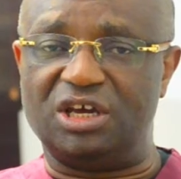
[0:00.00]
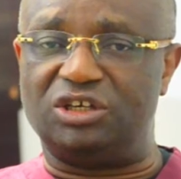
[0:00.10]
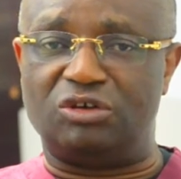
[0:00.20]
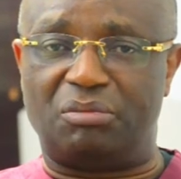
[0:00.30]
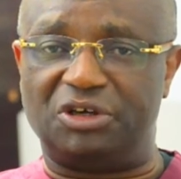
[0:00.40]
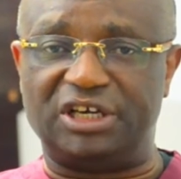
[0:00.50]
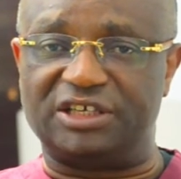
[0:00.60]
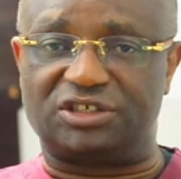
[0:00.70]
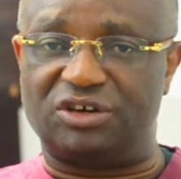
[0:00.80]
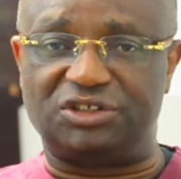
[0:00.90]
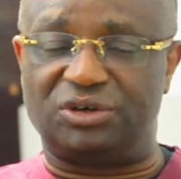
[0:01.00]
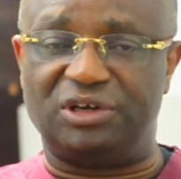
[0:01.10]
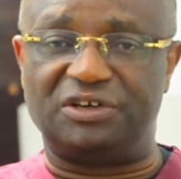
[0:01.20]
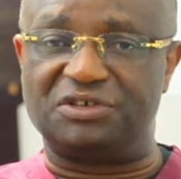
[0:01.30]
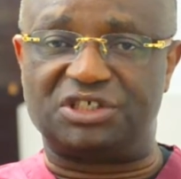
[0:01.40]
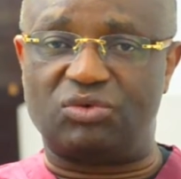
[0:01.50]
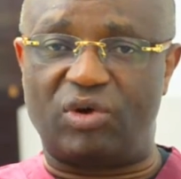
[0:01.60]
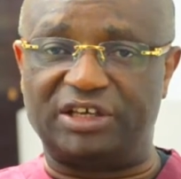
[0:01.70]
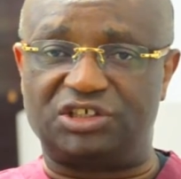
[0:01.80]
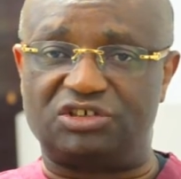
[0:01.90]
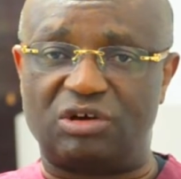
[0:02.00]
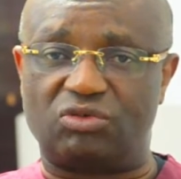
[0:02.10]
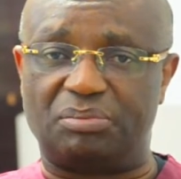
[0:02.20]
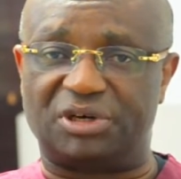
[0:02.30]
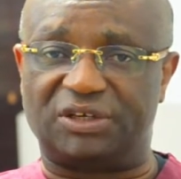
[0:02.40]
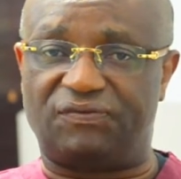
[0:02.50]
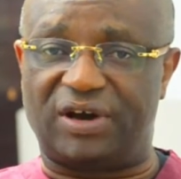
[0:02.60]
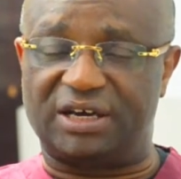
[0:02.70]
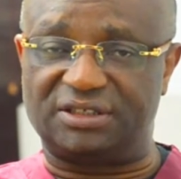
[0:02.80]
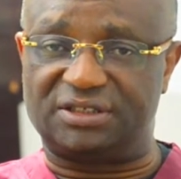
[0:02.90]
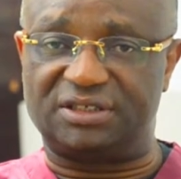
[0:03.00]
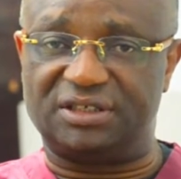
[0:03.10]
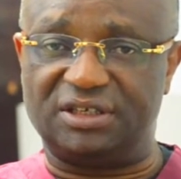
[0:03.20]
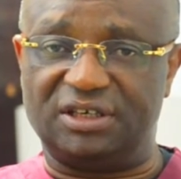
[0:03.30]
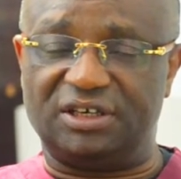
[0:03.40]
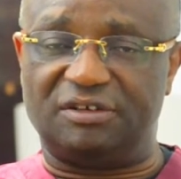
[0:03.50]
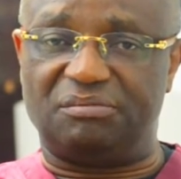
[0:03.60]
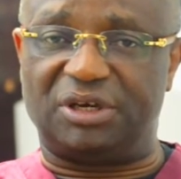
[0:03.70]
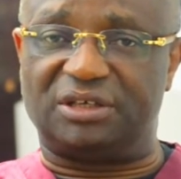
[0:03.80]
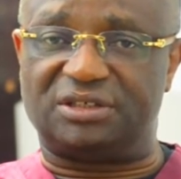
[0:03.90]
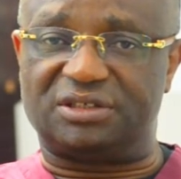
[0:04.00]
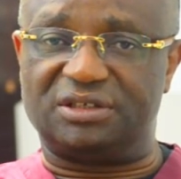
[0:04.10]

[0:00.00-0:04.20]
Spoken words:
Pneumonia is not the only reason why children will breathe fast, but